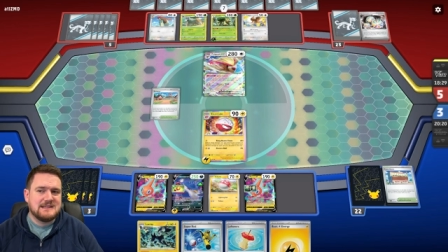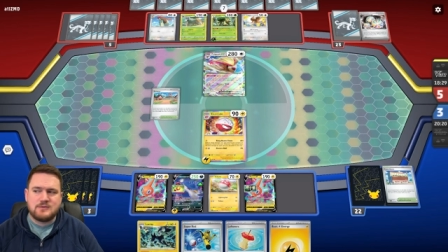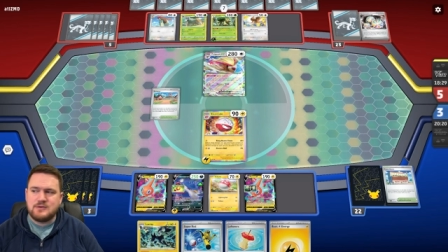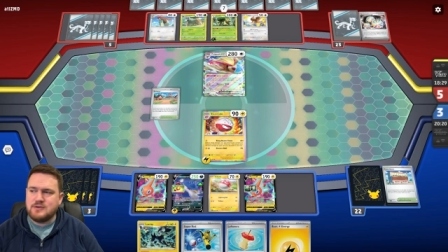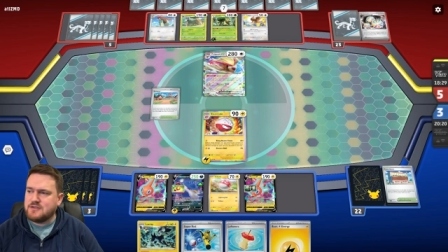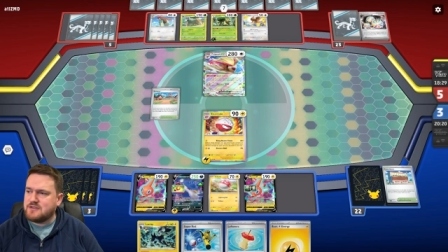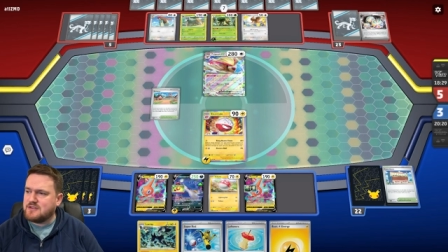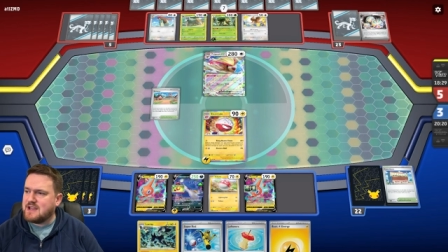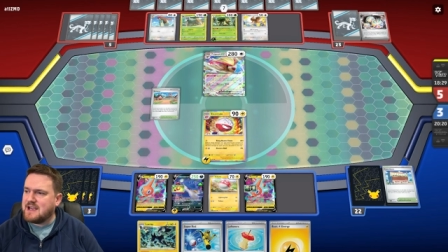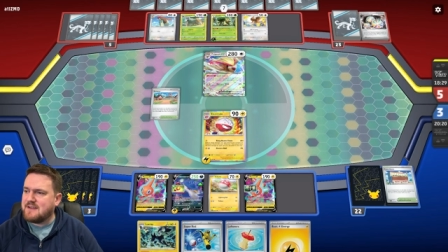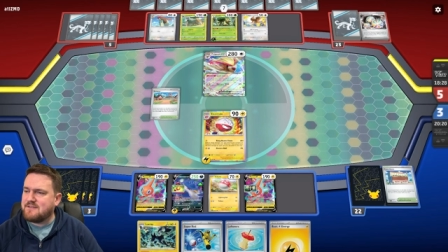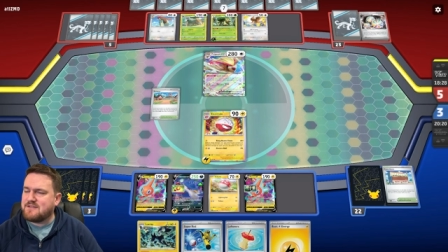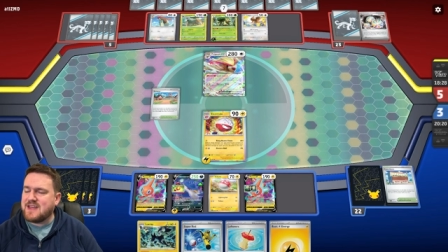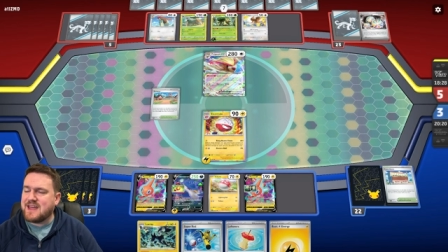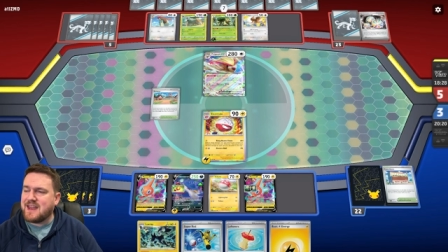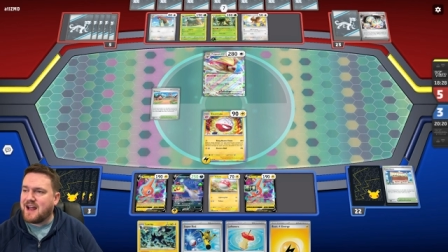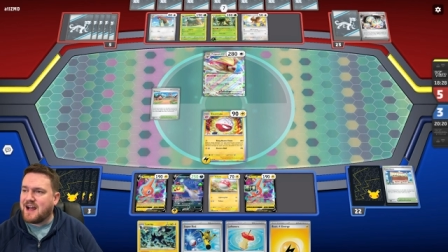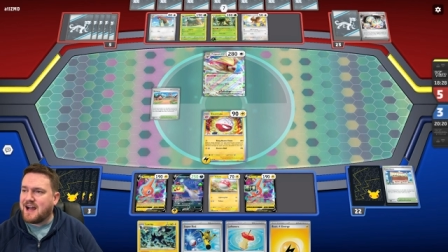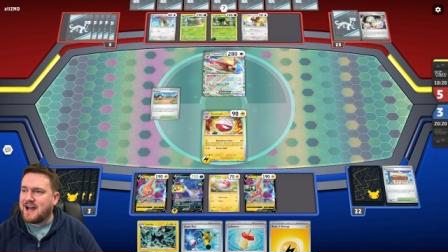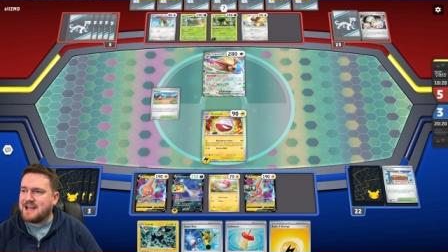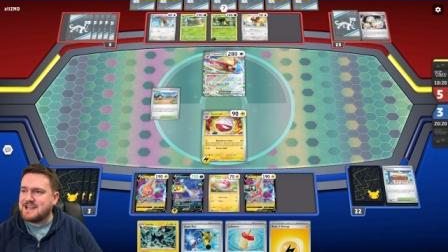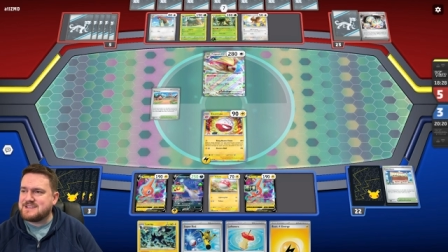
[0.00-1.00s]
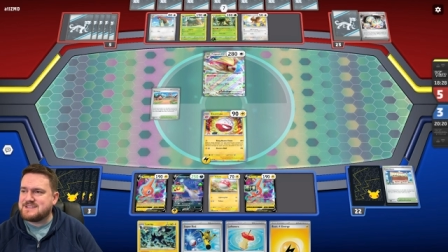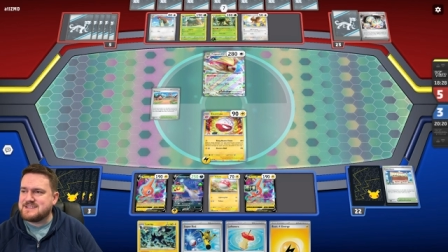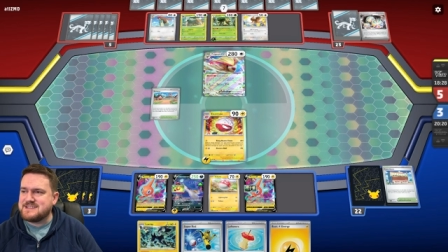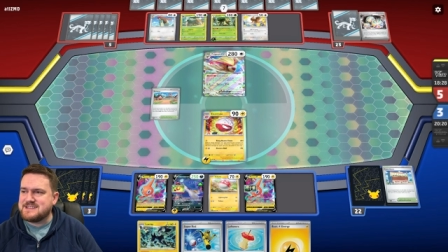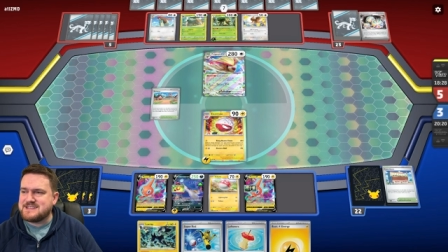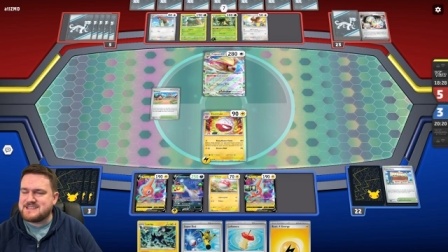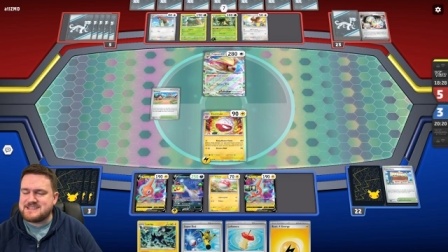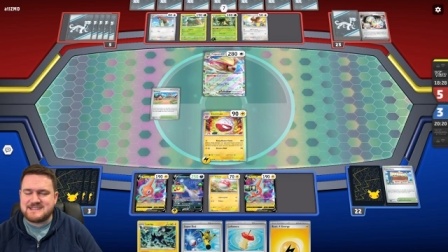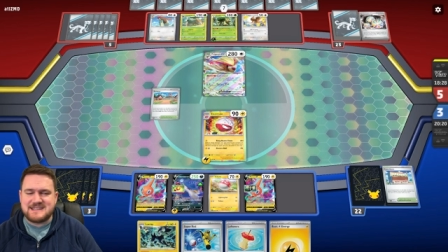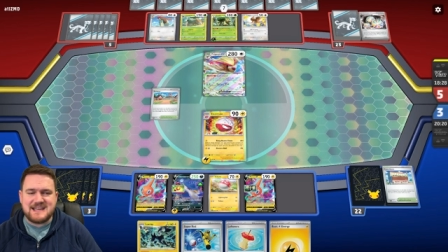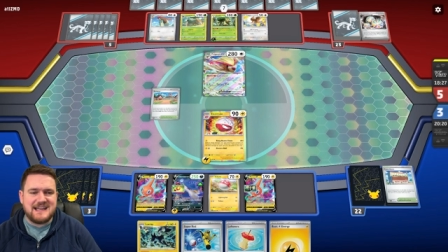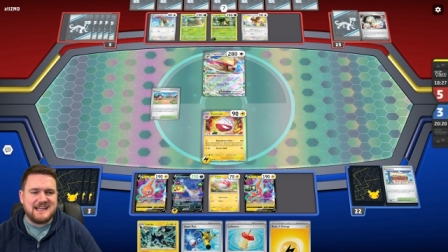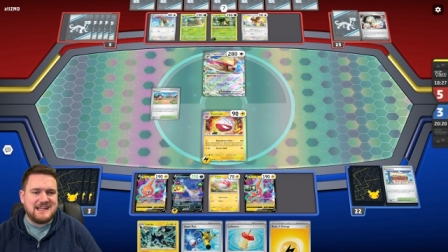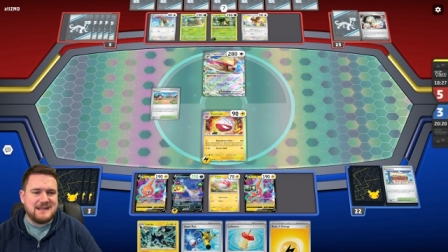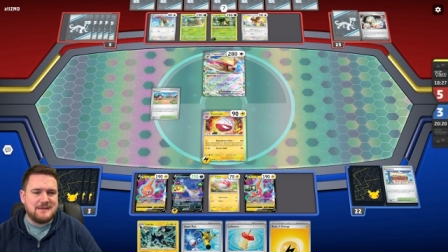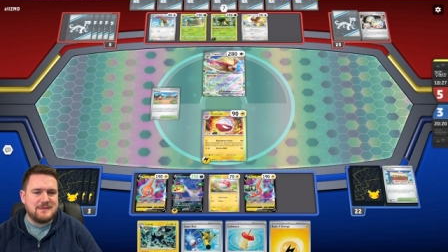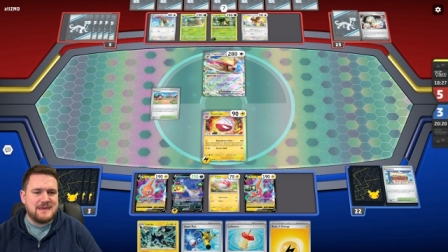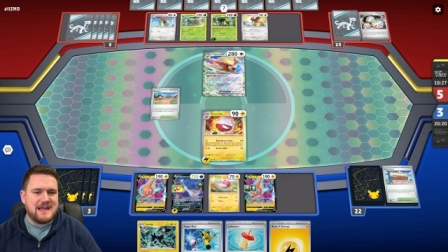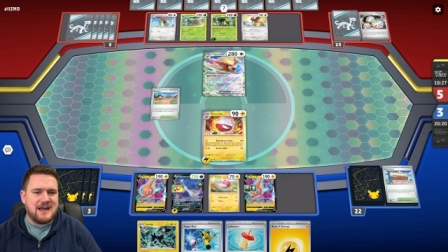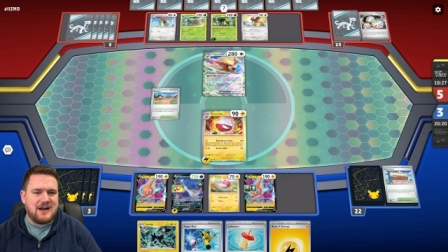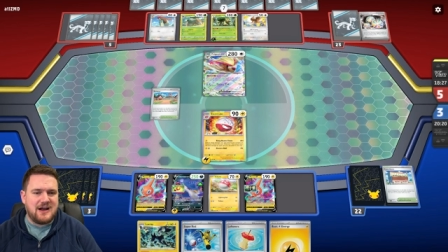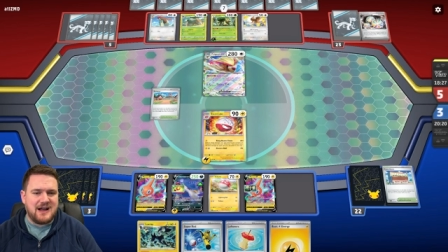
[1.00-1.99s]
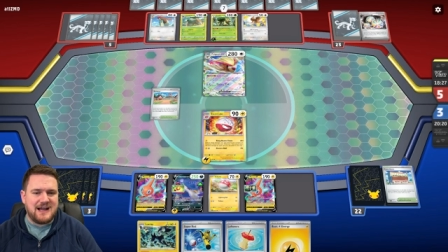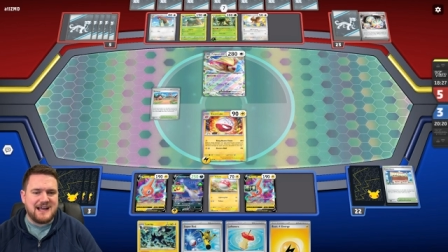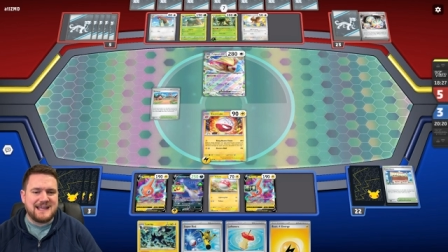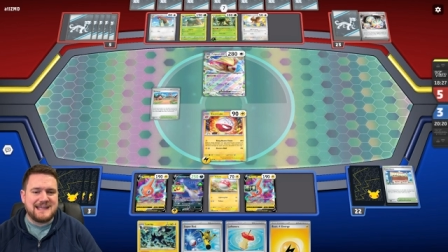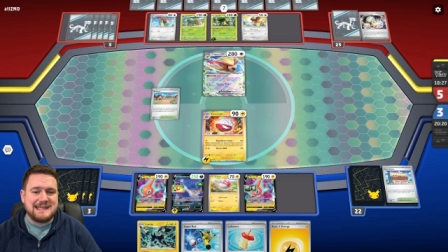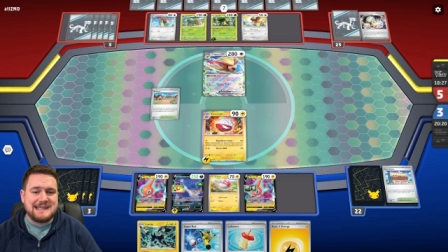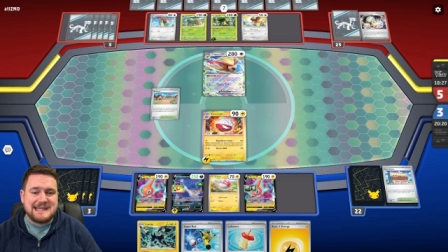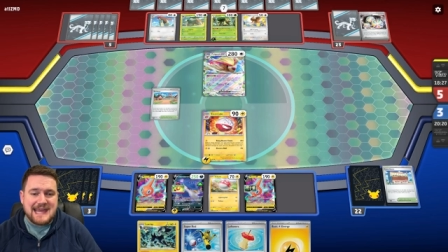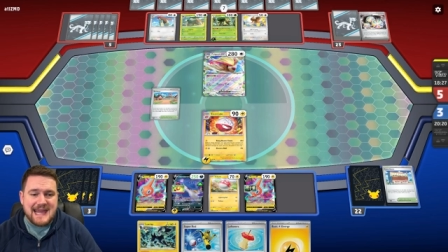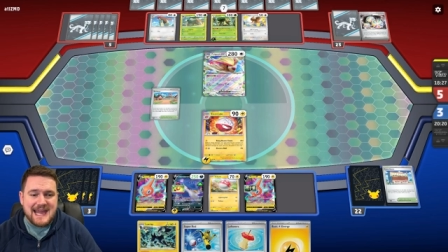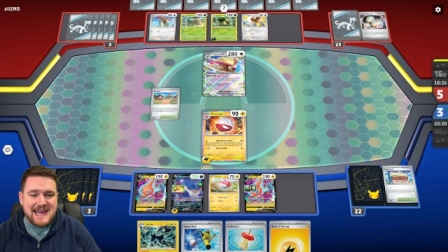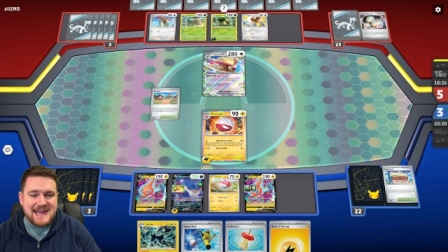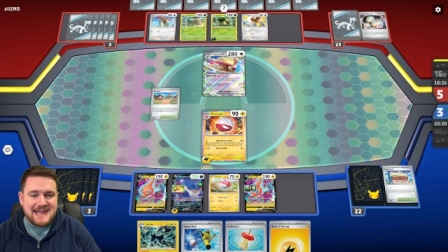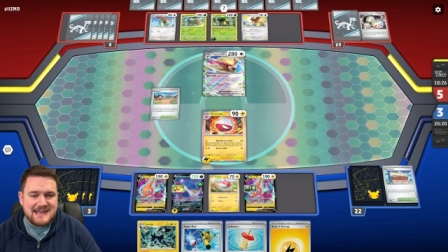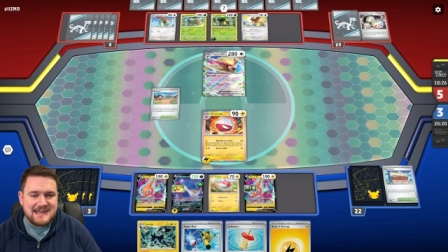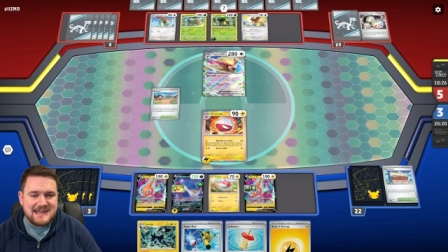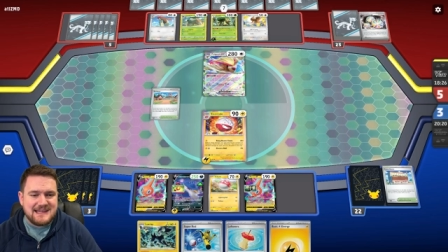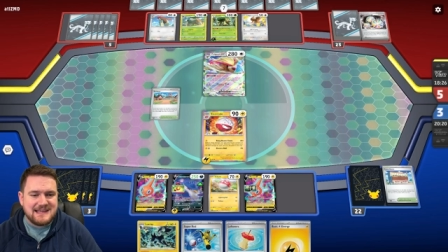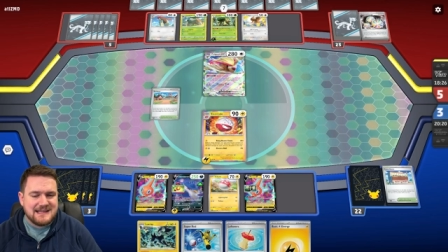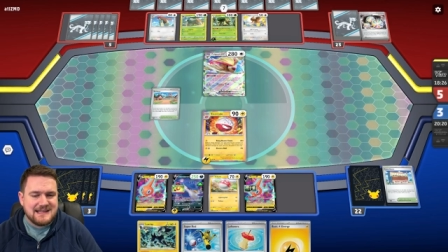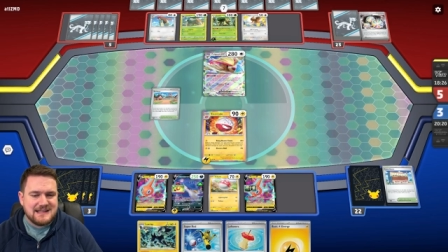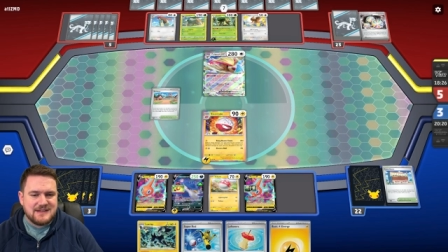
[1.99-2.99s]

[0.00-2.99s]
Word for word: We also have that Artisan Stadium now again